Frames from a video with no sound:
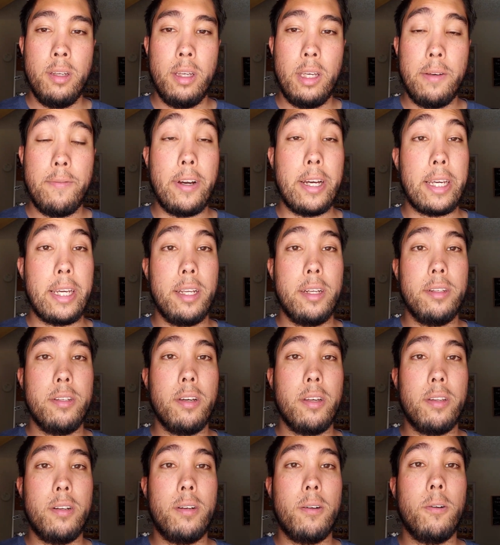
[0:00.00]
if I get
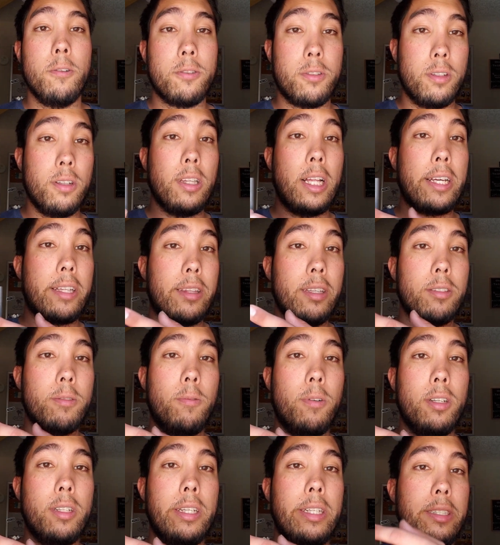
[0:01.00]
another holster like this
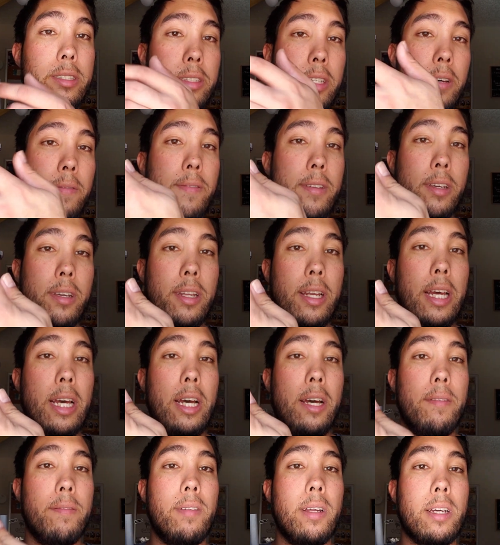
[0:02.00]
one, it's definitely gonna
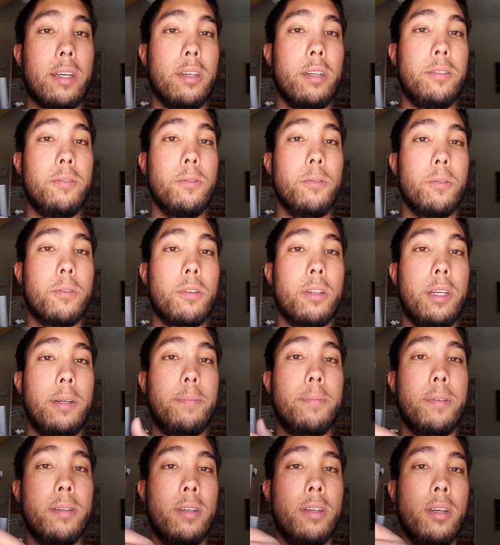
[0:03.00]
have like a dual
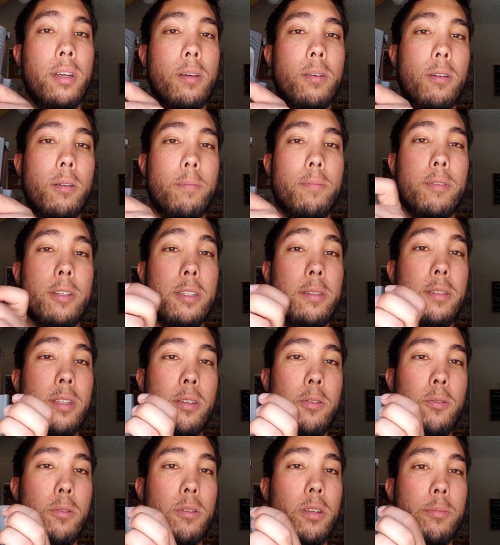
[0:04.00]
clip, or the
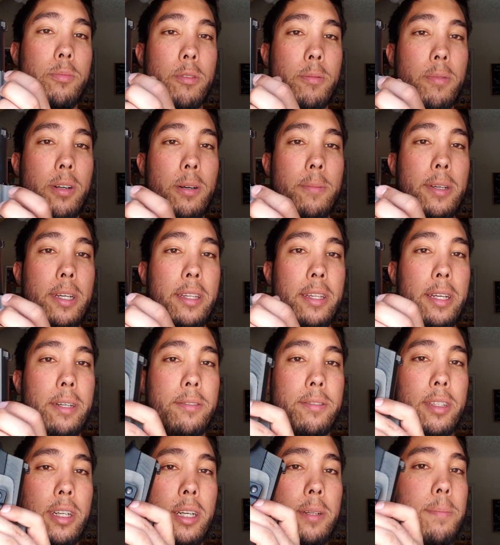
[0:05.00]
dual clips will probably be on the
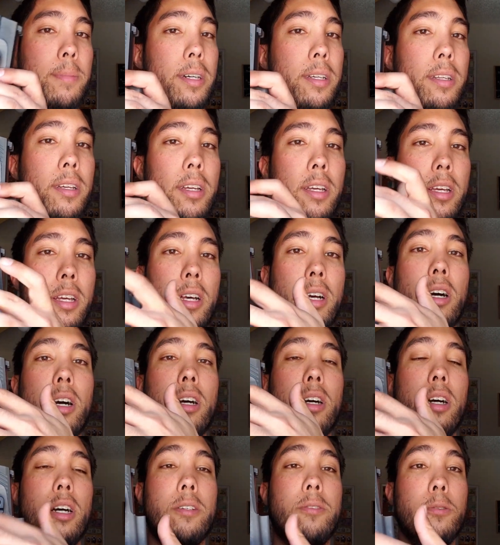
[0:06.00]
outside, but
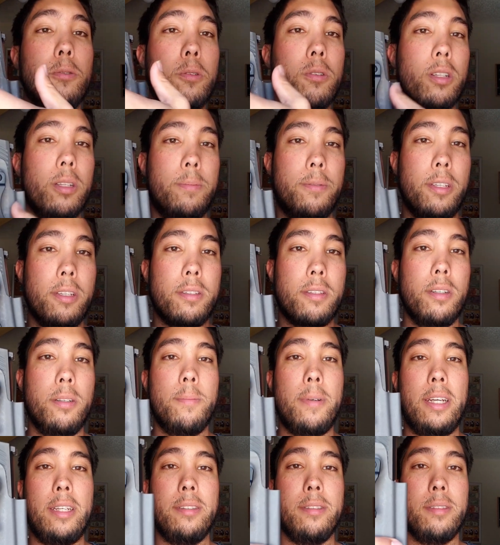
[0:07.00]
a dual clip system
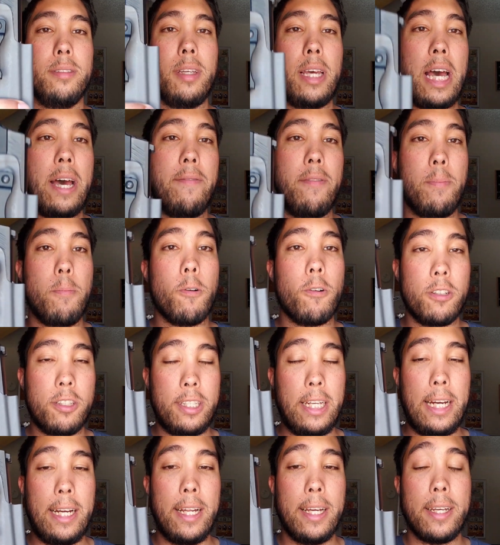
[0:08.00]
and have it more
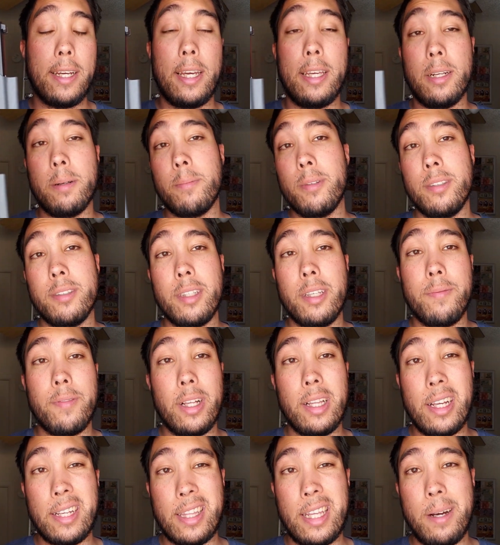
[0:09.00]
static. And I'm gonna see if I
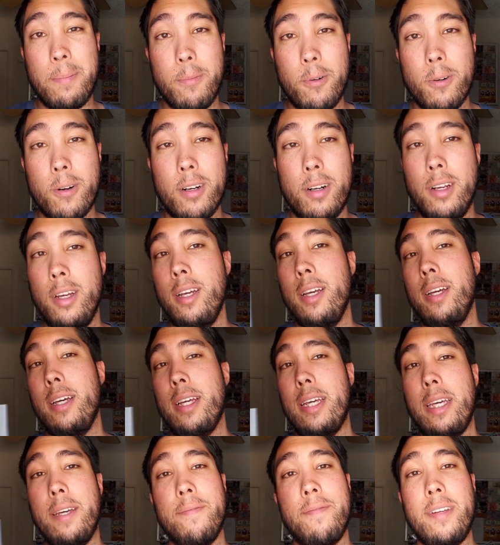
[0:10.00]
like that more.
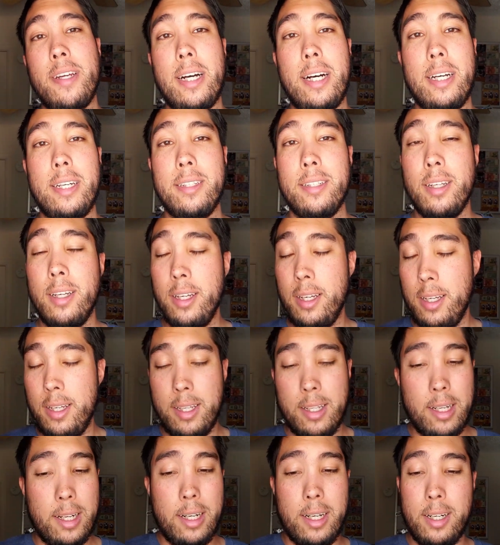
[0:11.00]
If not,
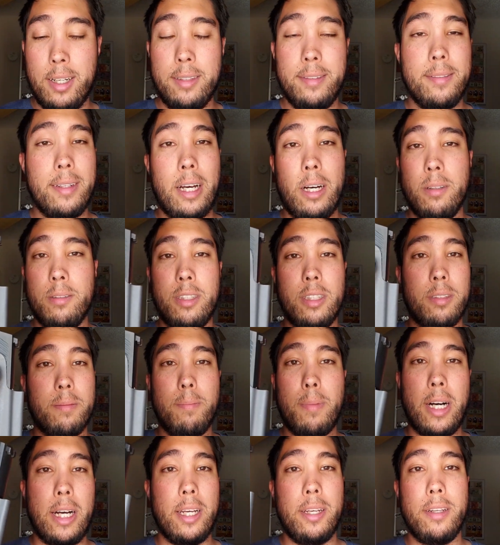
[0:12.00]
I'll just buy